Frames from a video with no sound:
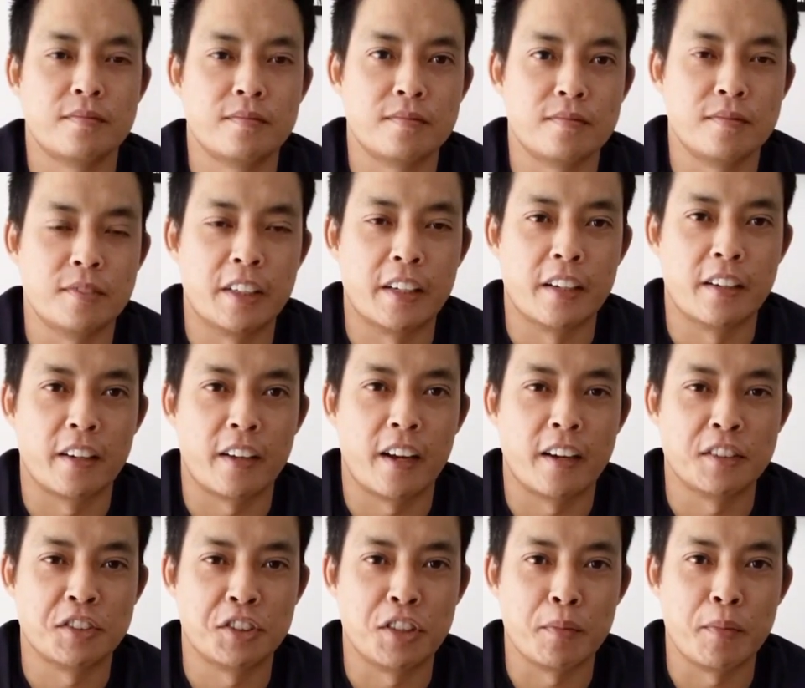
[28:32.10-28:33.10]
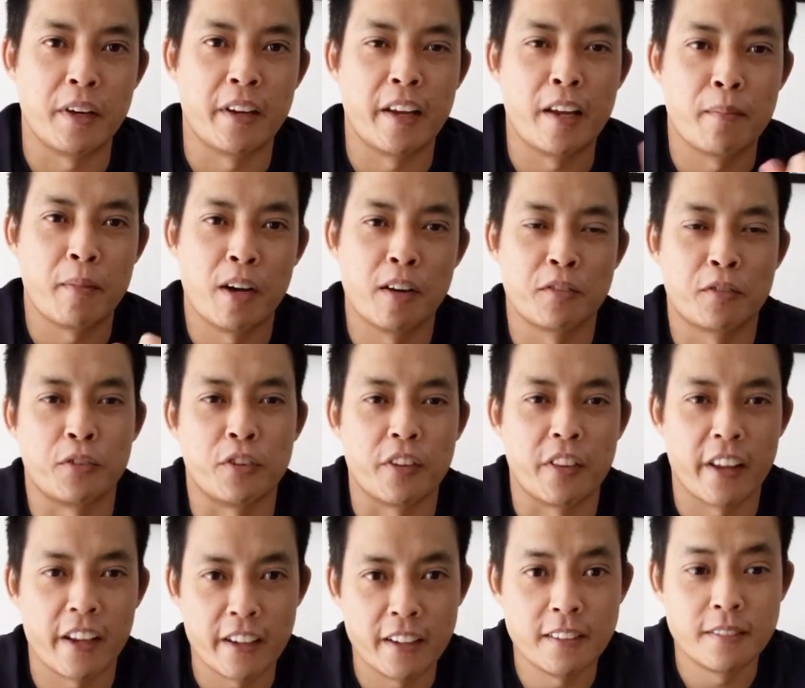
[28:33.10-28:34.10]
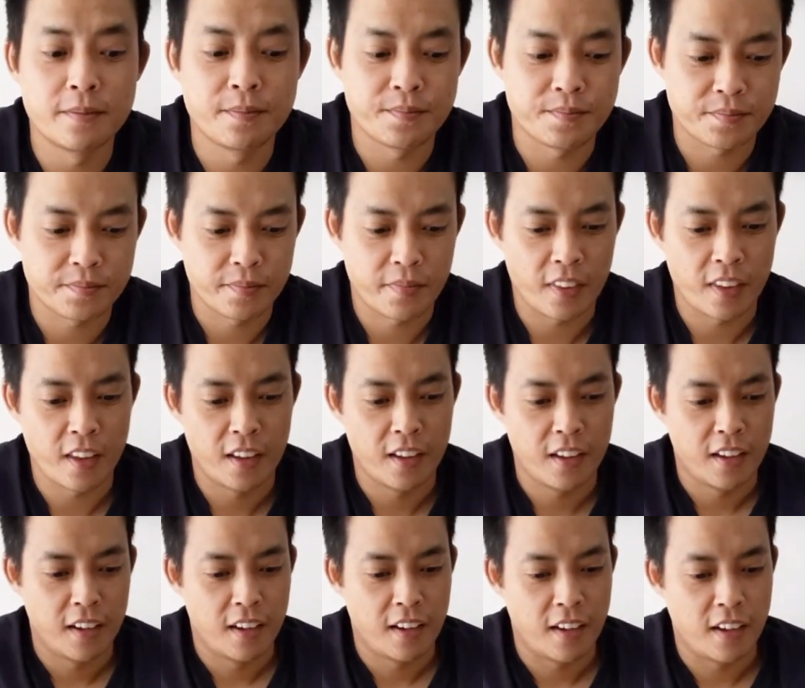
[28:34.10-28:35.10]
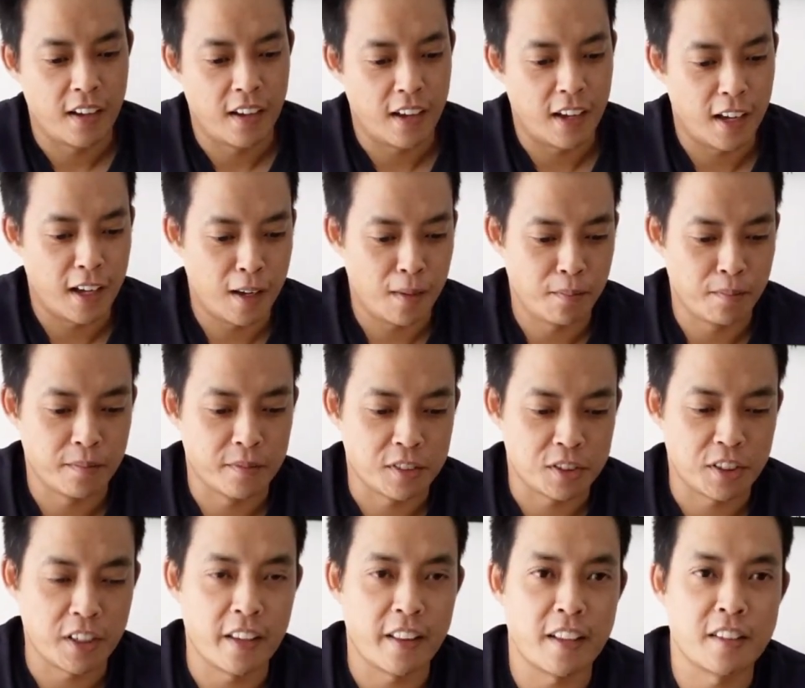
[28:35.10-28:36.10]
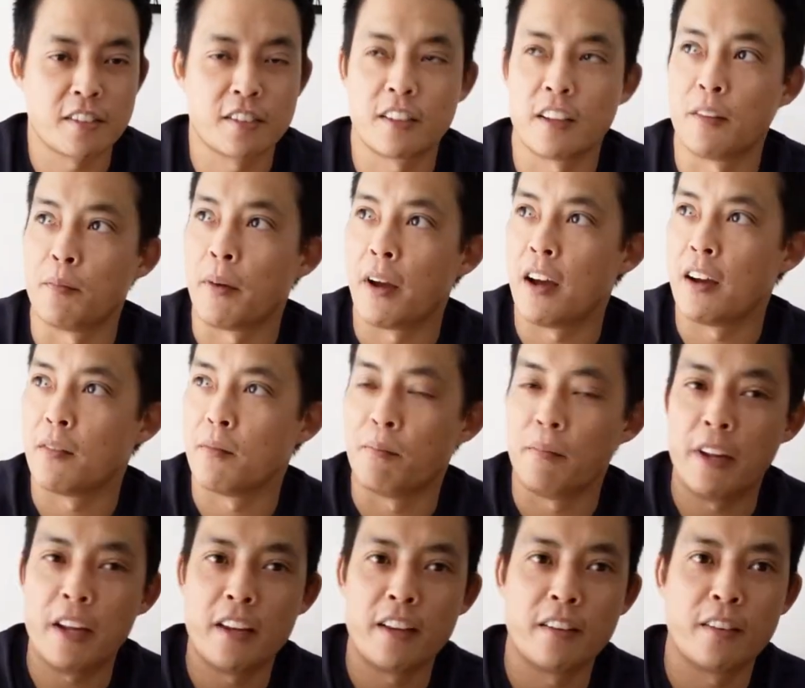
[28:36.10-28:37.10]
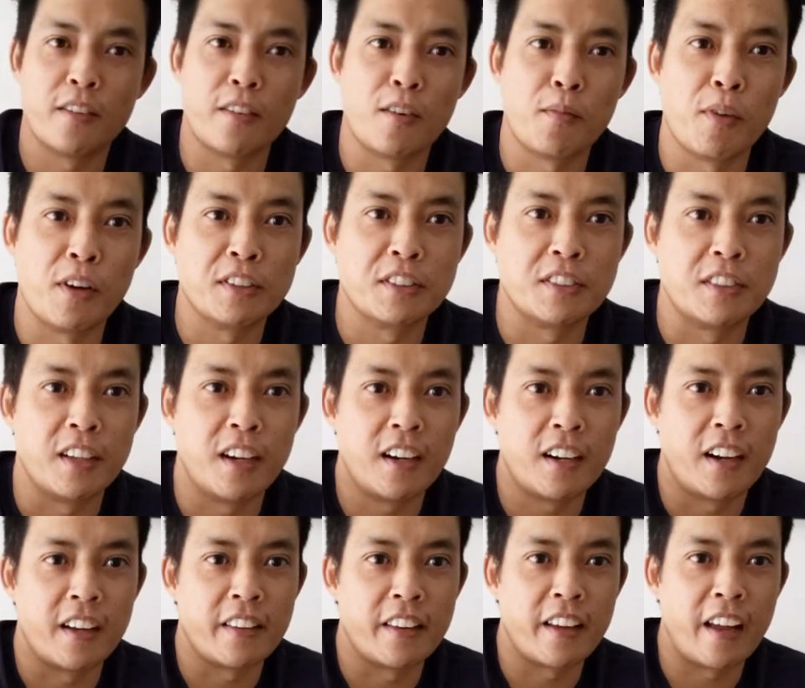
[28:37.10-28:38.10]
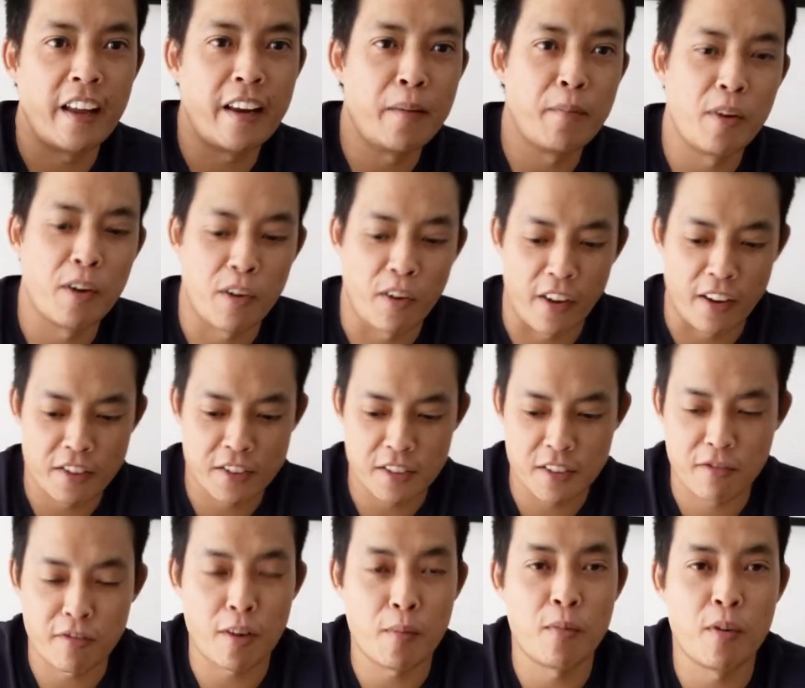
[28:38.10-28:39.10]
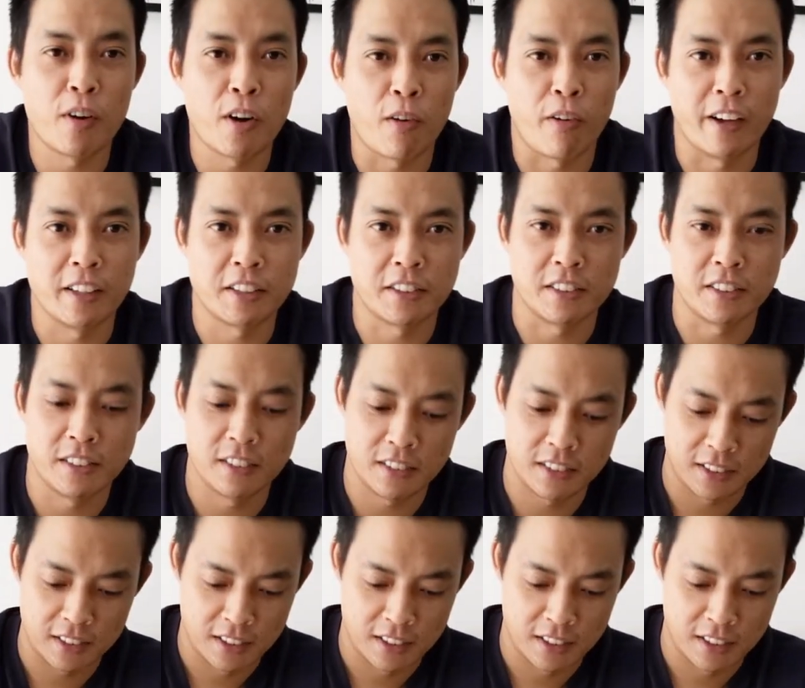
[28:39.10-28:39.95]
You can kind of shoot me an email through there. So yeah, that's about me, almost done. I think, any more questions? One more question.